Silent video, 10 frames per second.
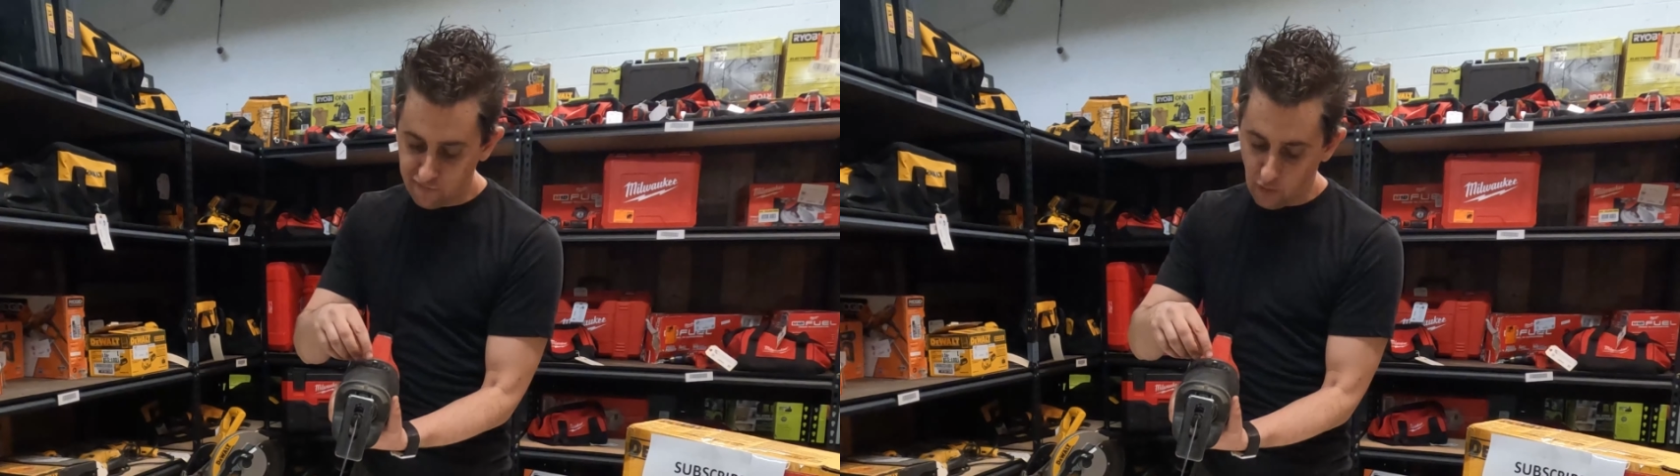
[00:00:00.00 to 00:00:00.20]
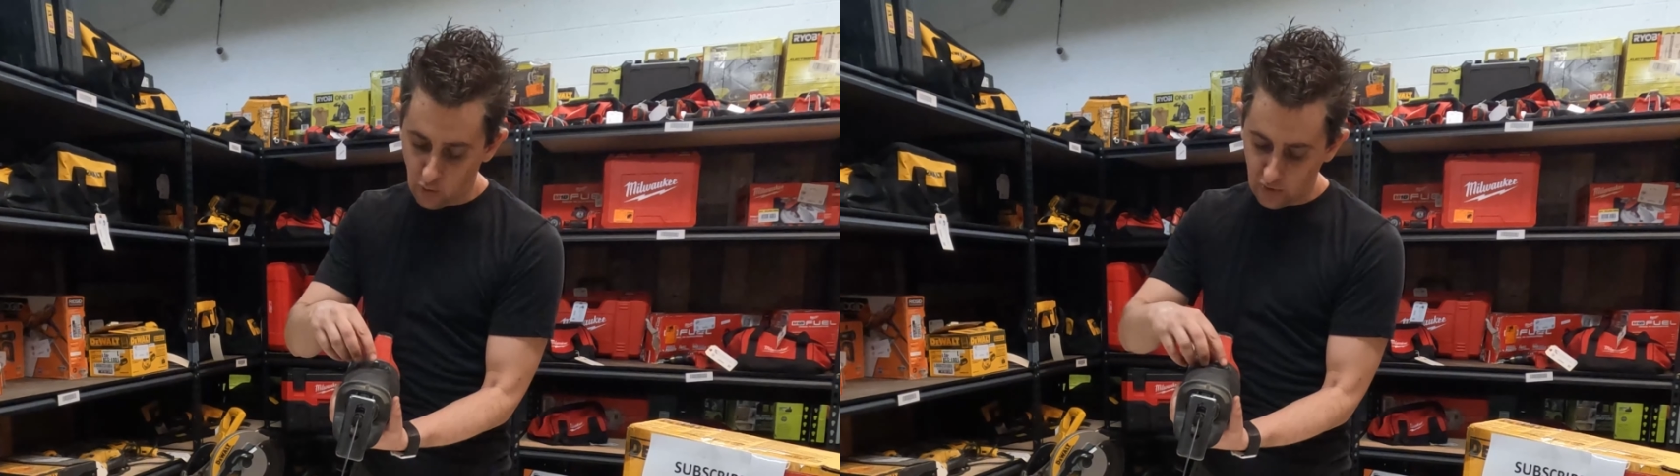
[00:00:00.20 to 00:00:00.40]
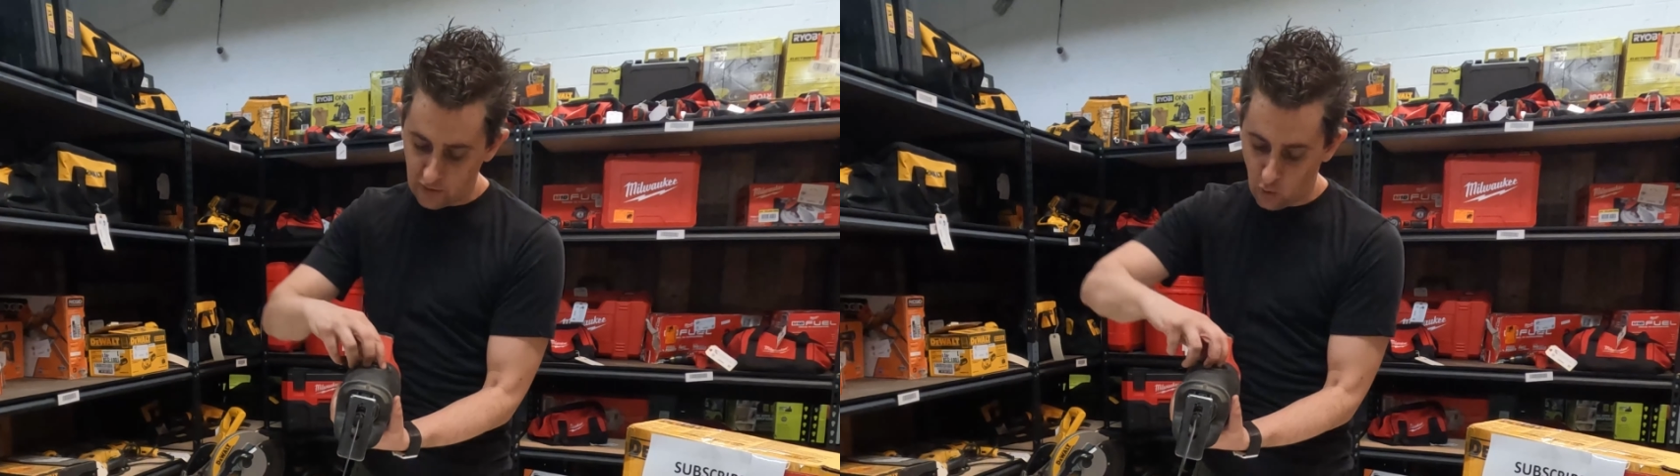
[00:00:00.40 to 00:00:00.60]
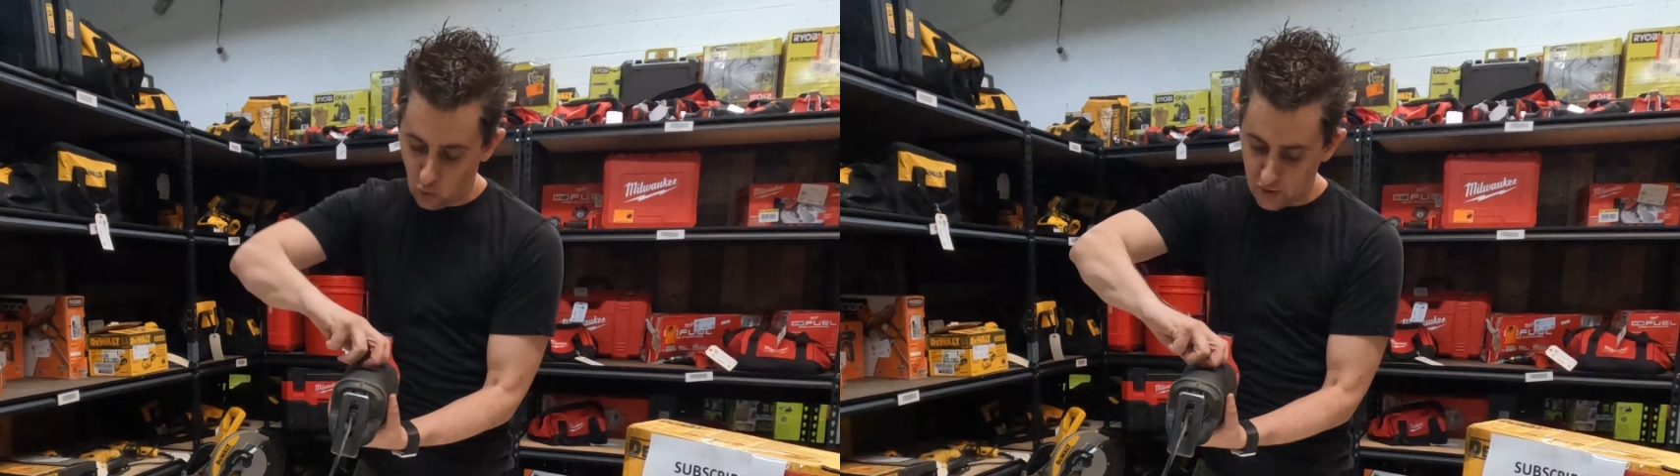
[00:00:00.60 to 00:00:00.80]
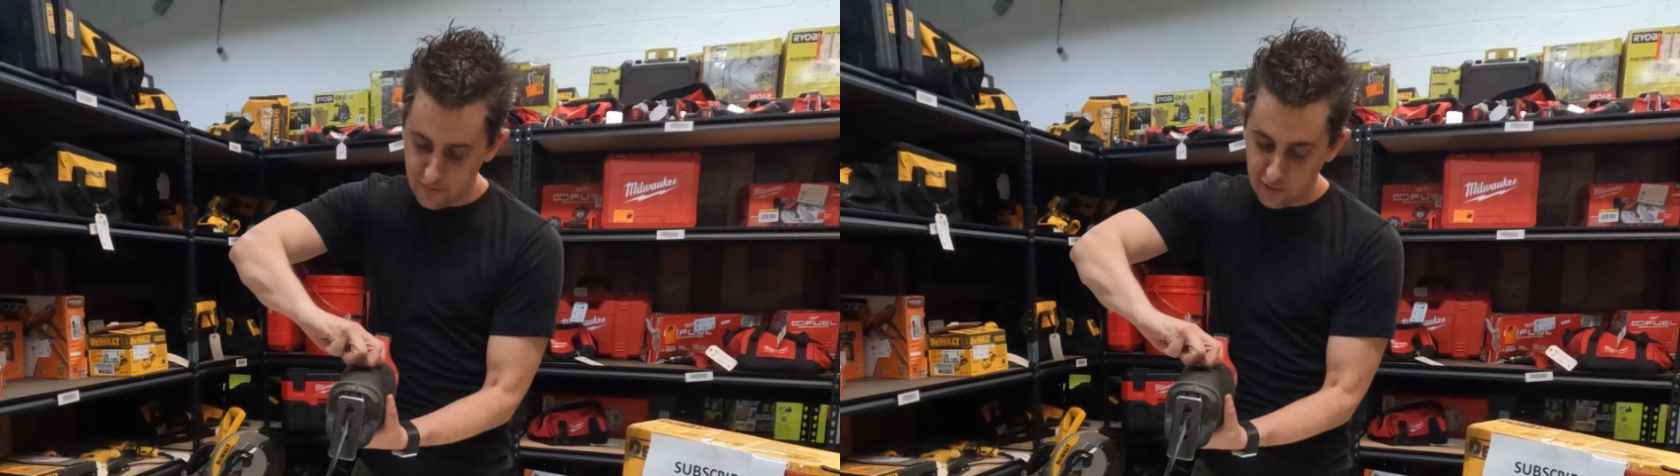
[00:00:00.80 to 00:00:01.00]
for
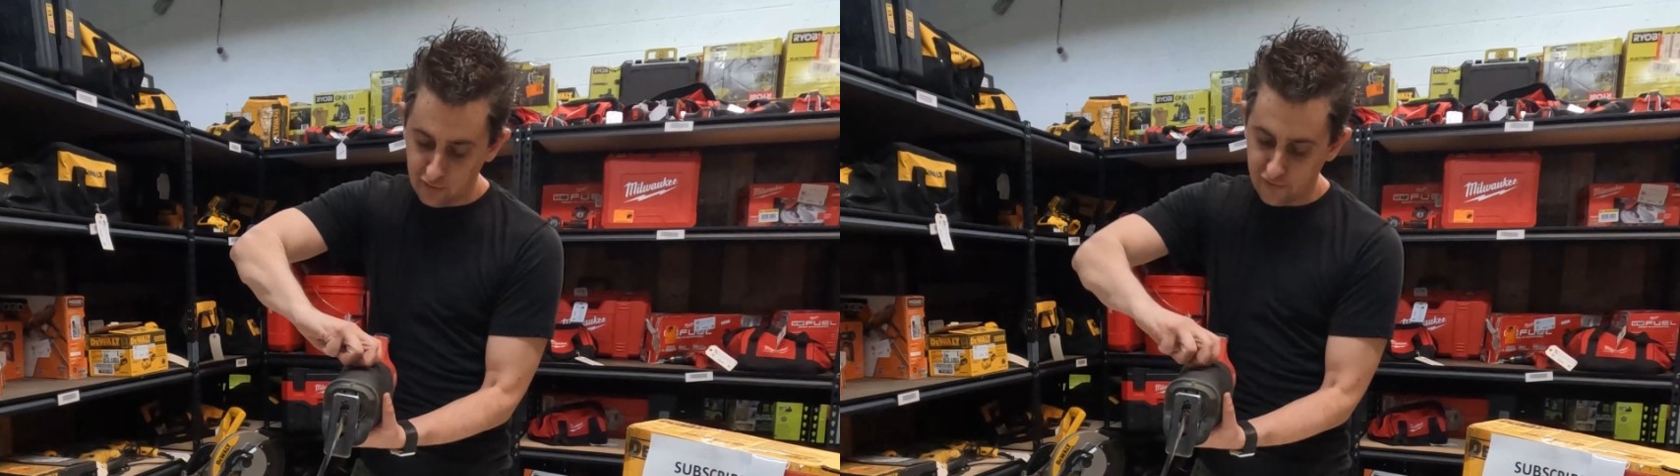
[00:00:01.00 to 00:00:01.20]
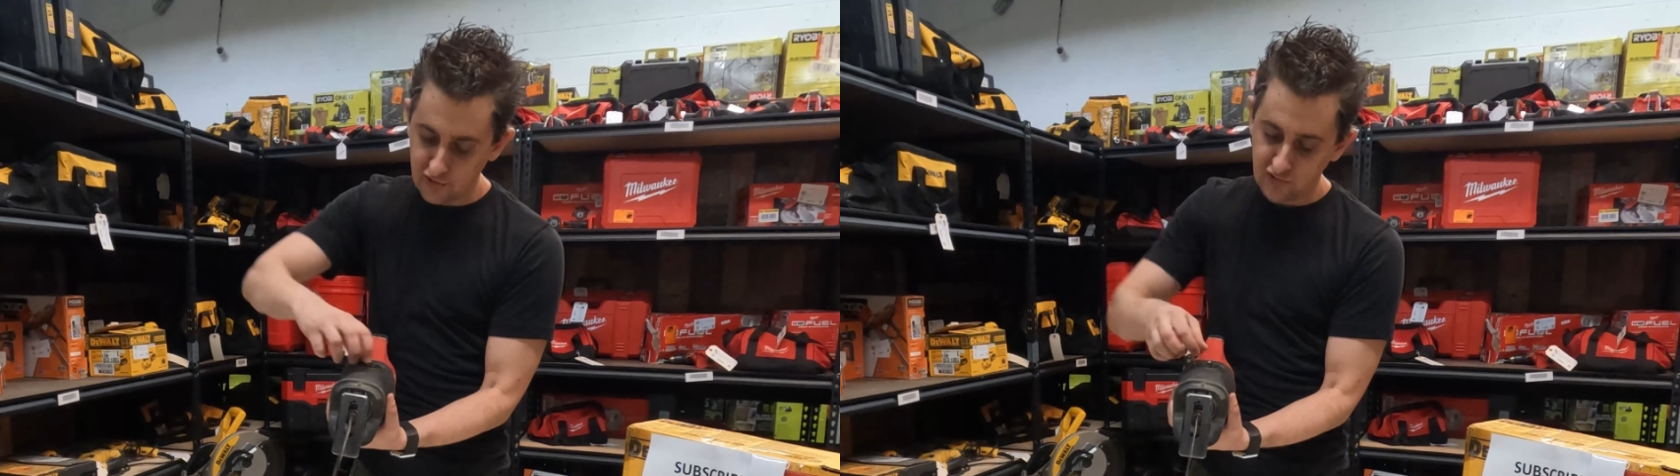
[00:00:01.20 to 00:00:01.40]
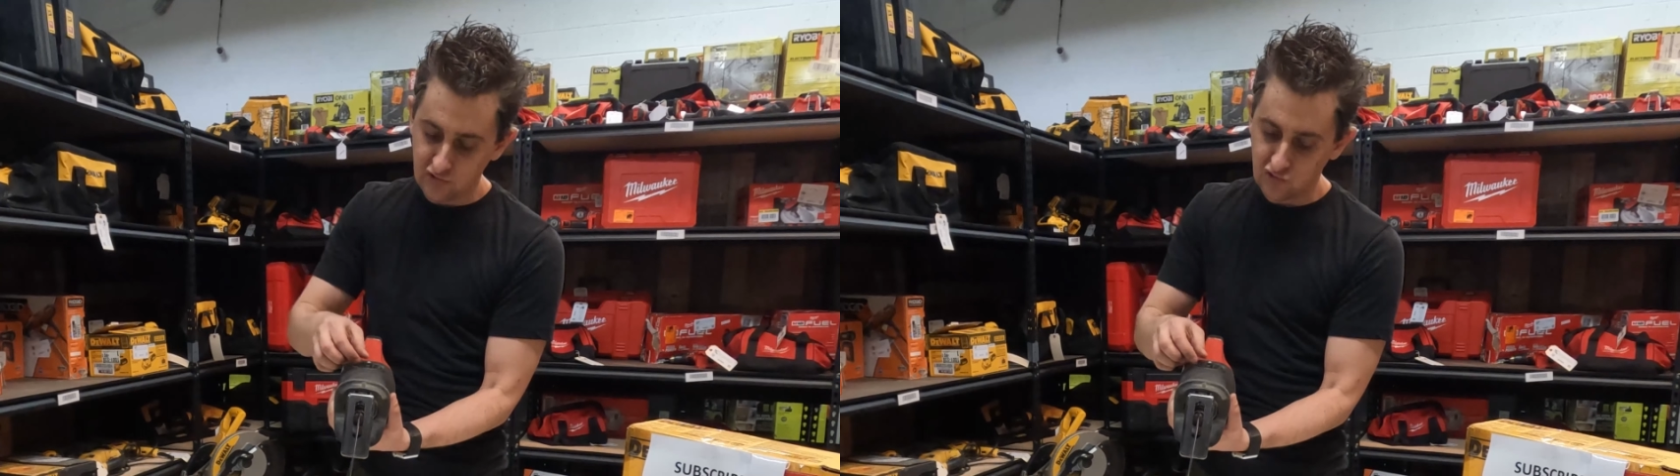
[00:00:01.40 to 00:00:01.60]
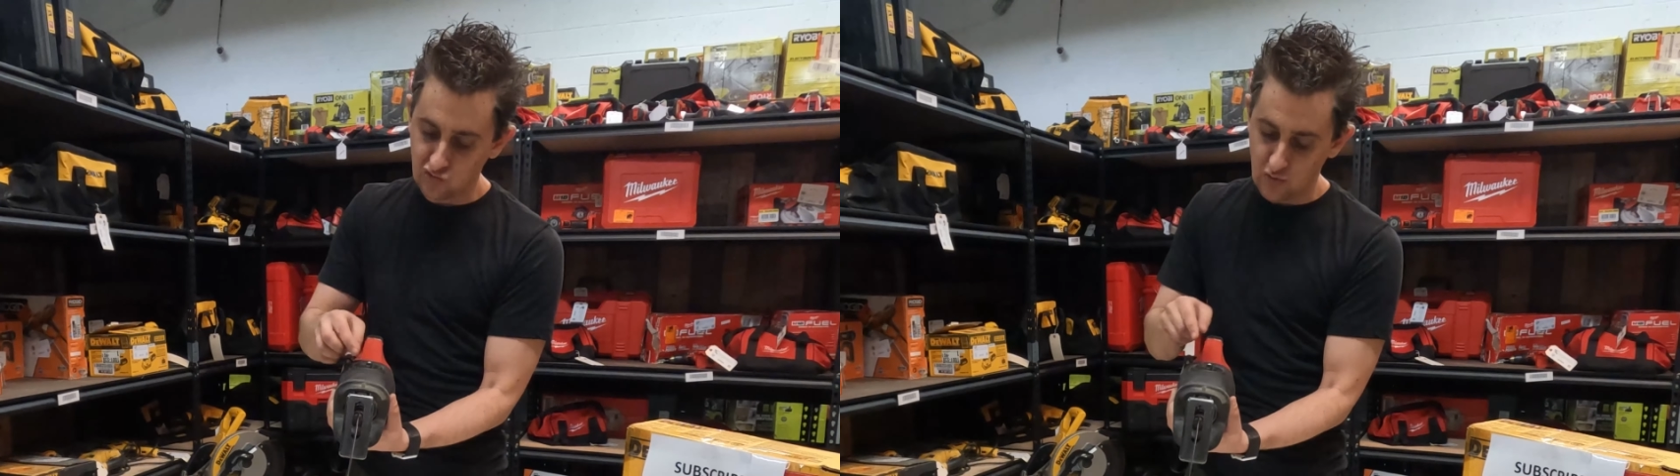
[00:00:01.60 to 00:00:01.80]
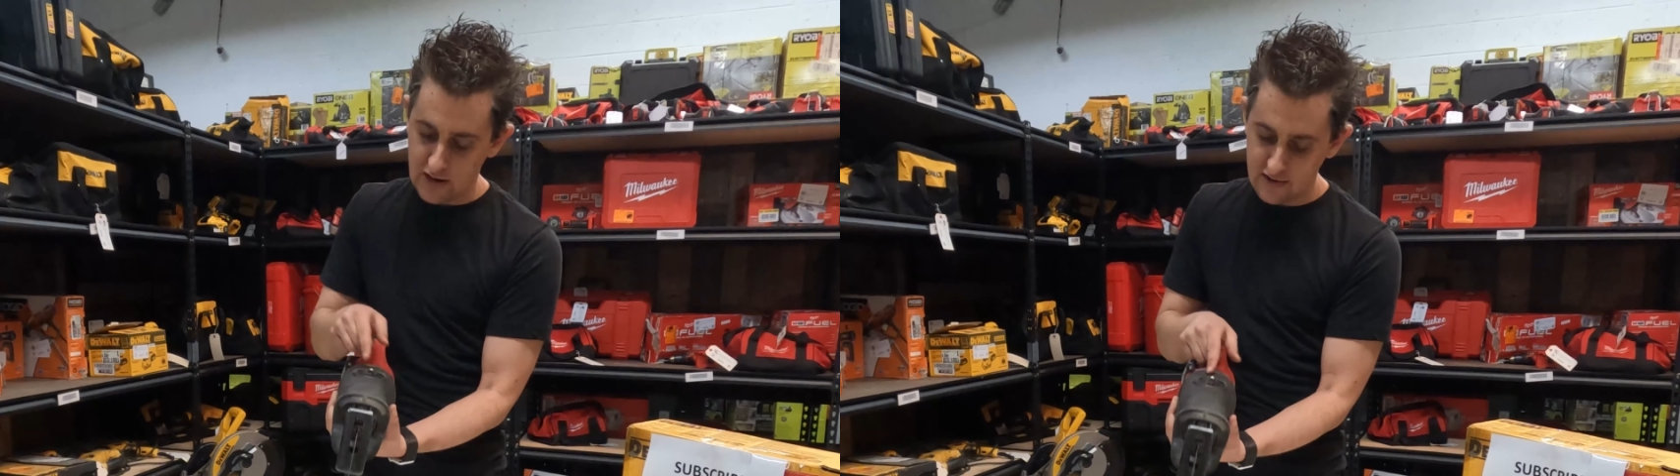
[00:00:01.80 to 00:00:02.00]
orbital versus
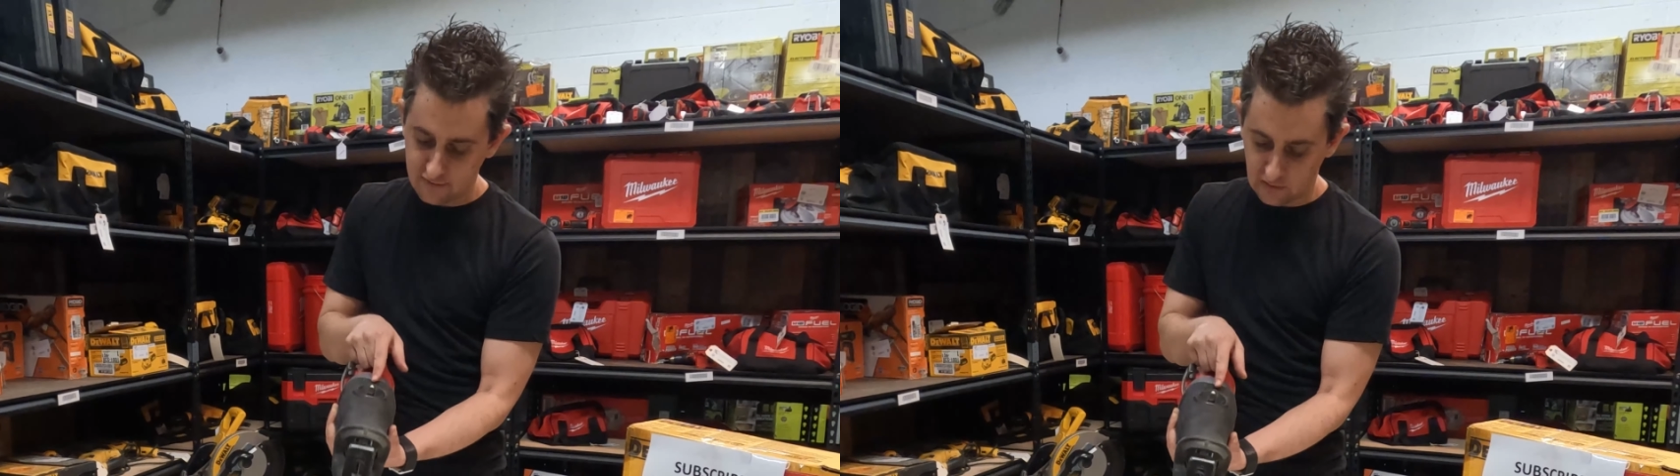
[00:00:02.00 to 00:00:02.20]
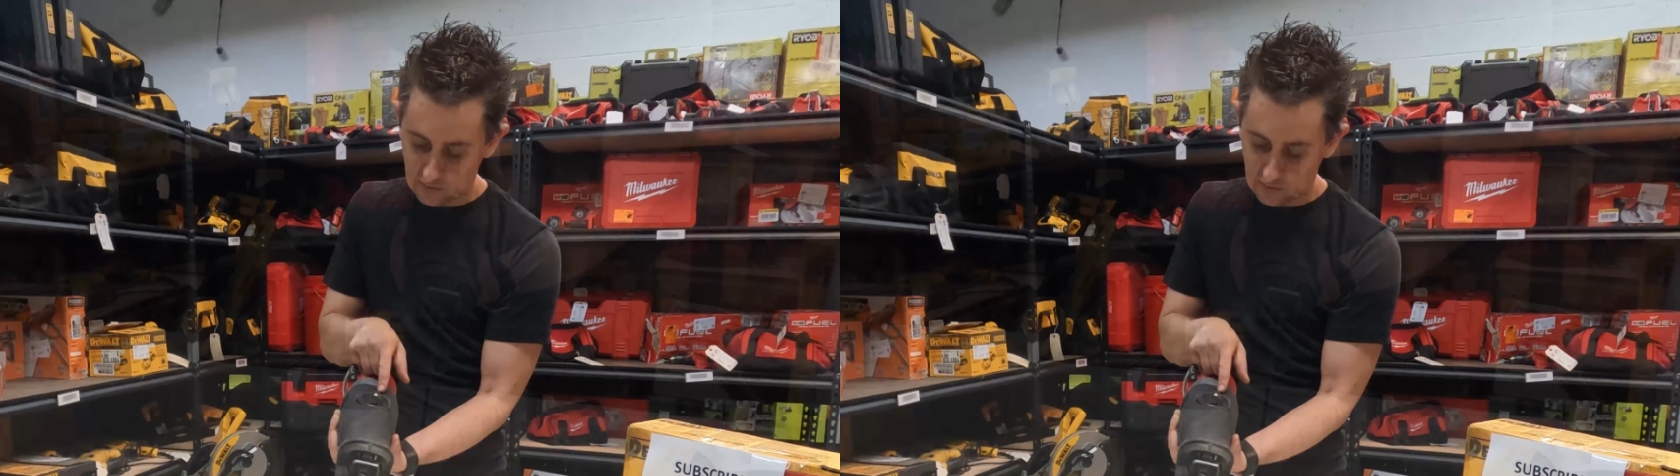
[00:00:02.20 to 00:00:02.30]
straight, so